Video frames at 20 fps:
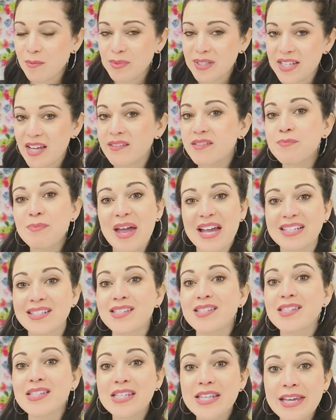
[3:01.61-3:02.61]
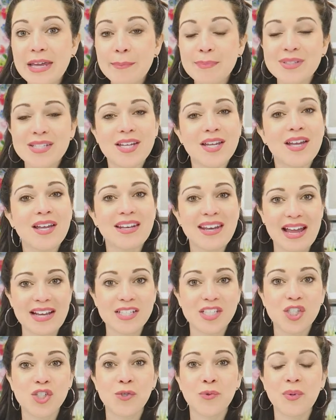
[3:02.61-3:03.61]
themselves back to sleep to
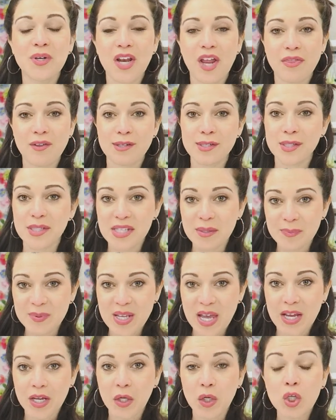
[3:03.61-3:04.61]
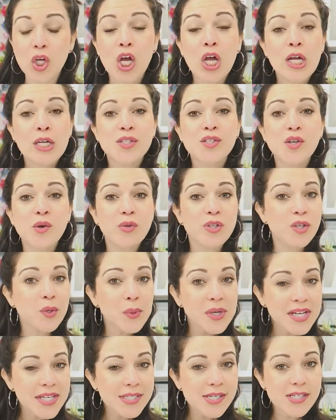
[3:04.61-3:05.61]
connect to another sleep cycle. So
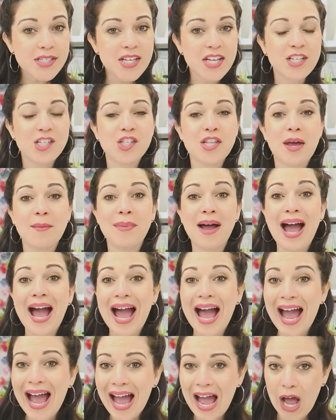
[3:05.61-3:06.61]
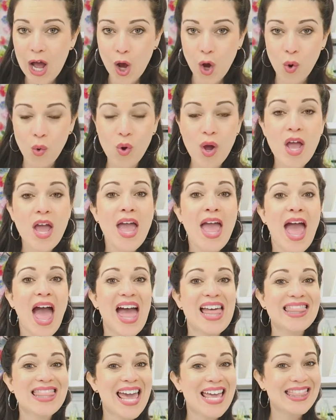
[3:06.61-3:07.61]
you need to teach them how
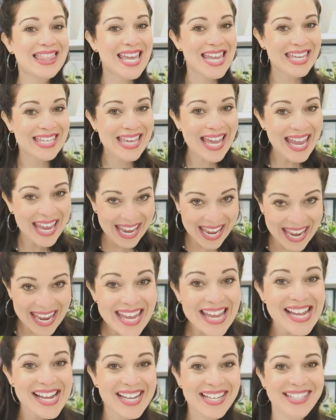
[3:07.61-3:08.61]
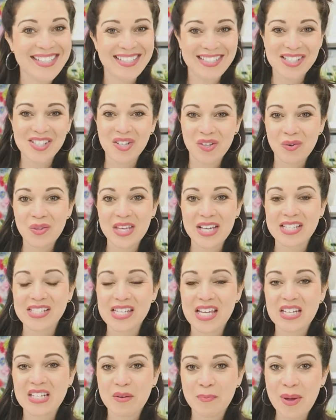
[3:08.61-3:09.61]
and that they can do this
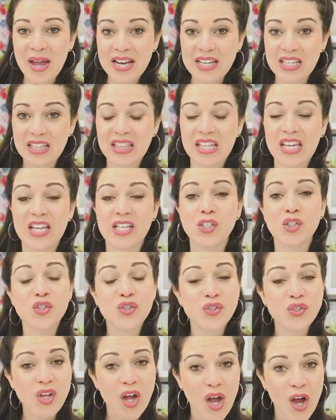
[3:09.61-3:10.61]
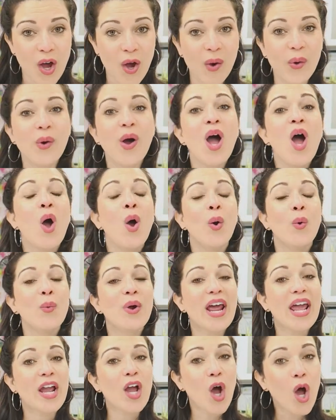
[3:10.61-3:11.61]
independently. So
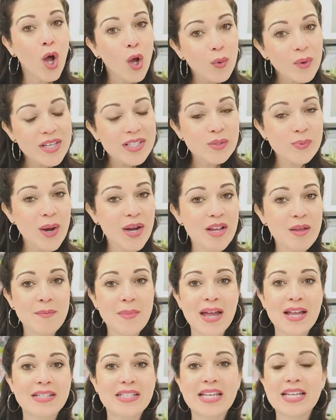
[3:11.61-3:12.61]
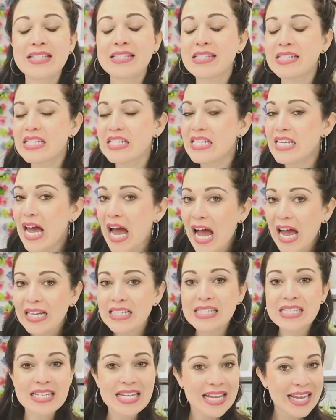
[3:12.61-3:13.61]
what I always recommend is
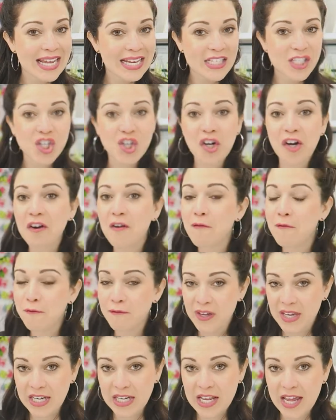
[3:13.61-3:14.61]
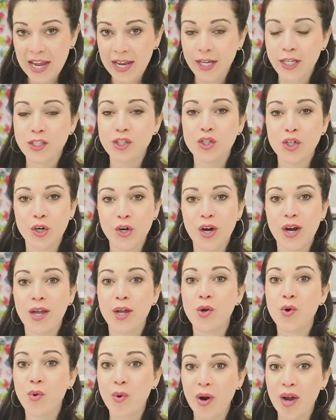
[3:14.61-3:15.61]
not intervening
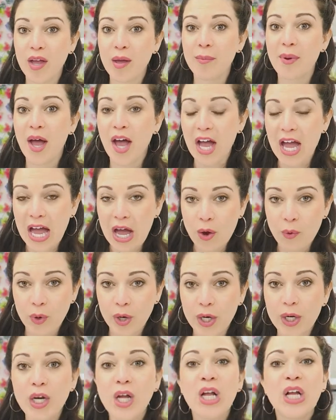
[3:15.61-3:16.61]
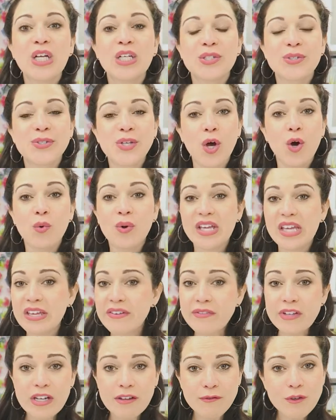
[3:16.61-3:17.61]
during crib hour. So
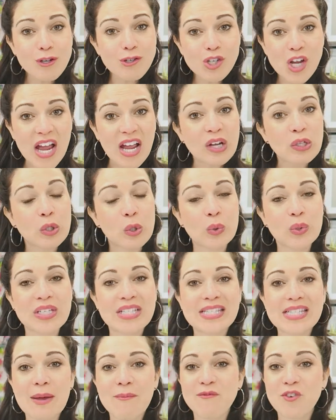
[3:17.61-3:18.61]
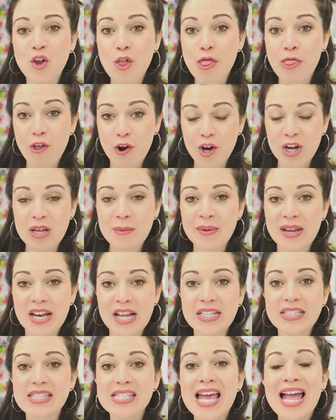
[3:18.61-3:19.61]
even if your child only slept for 30
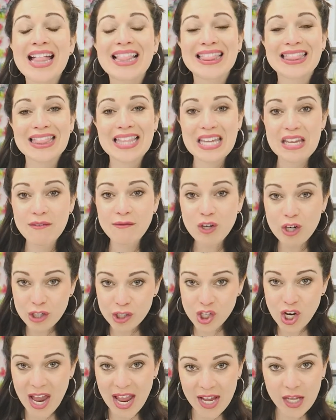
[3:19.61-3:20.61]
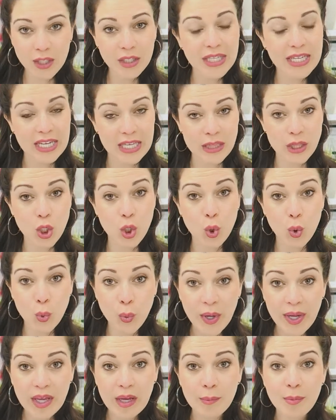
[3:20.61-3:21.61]
minutes, leave your child in the
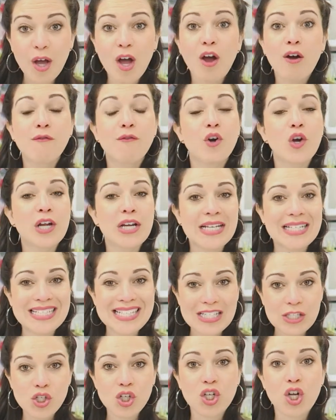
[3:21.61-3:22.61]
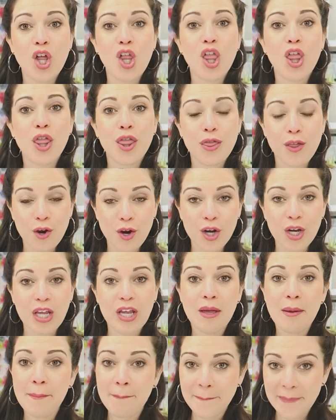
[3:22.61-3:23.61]
crib for an additional
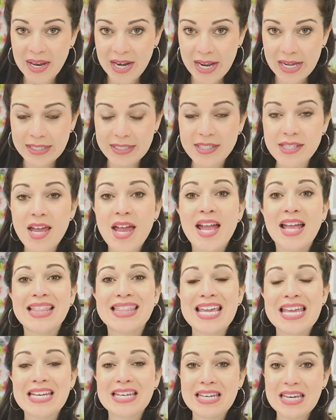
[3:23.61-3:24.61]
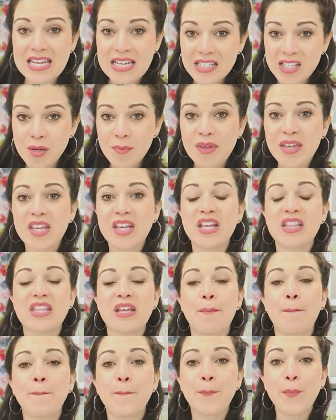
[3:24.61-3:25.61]
30 minutes. They need to be in
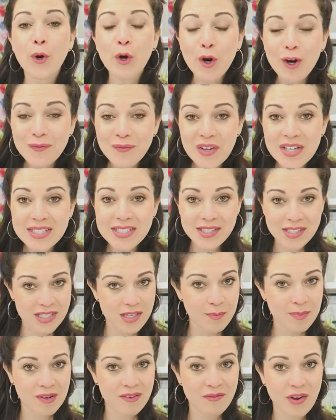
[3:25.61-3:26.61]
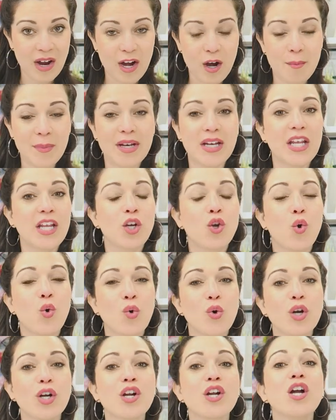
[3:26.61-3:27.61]
the perfect sleep environment in
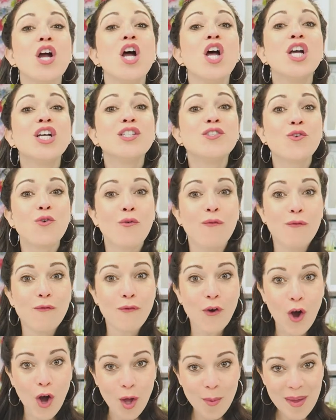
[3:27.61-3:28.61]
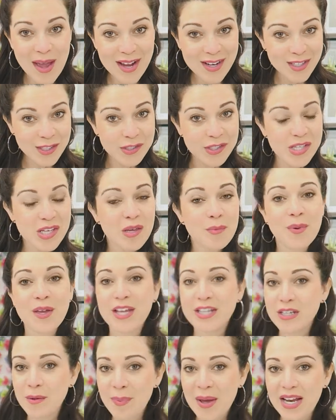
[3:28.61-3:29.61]
order to fall back asleep
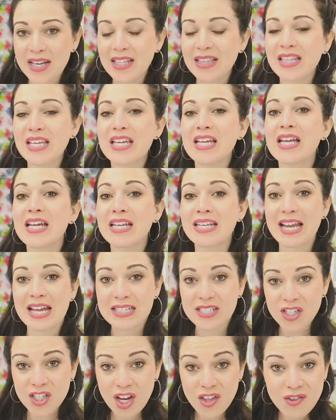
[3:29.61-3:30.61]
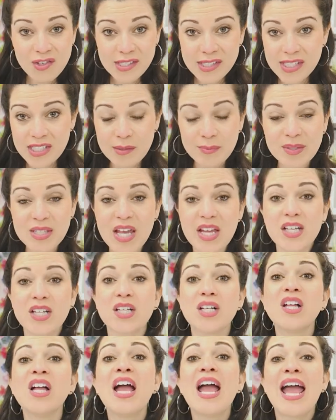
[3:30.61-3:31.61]
independently, connect another sleep
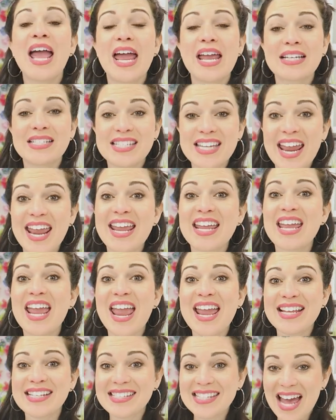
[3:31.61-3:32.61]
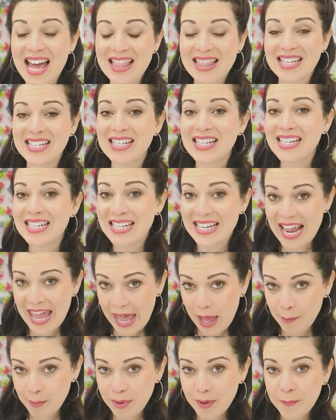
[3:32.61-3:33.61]
cycle, and take a solid
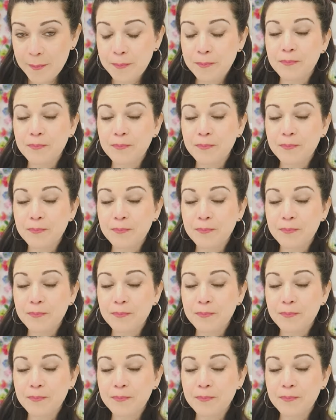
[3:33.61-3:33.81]
nap.